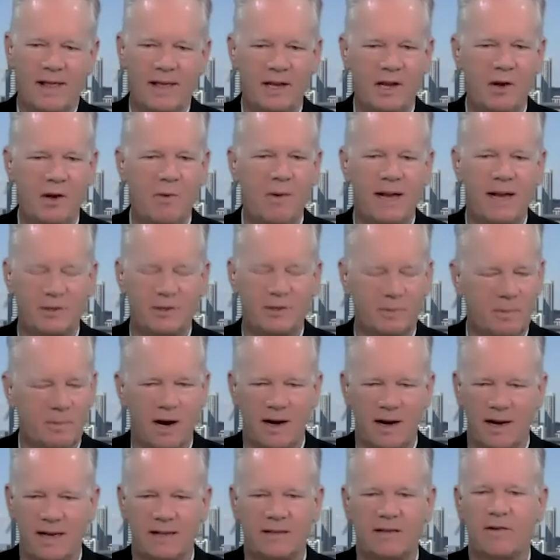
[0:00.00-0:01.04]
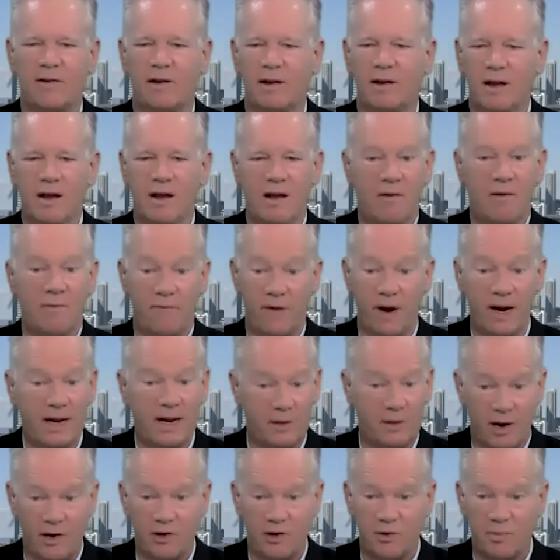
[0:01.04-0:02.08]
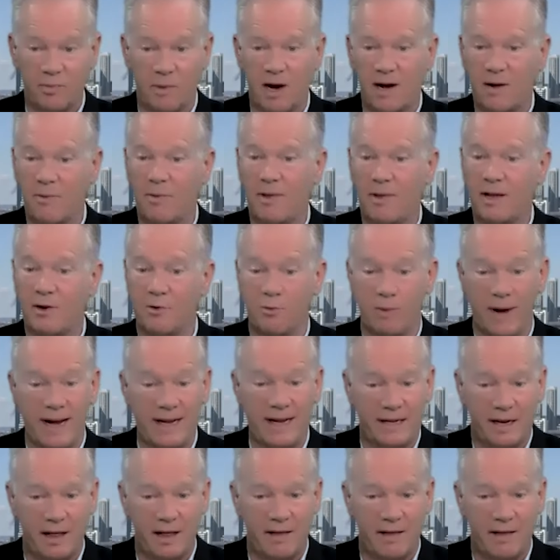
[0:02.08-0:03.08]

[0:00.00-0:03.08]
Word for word: U.S. market is a very large market with a great deal of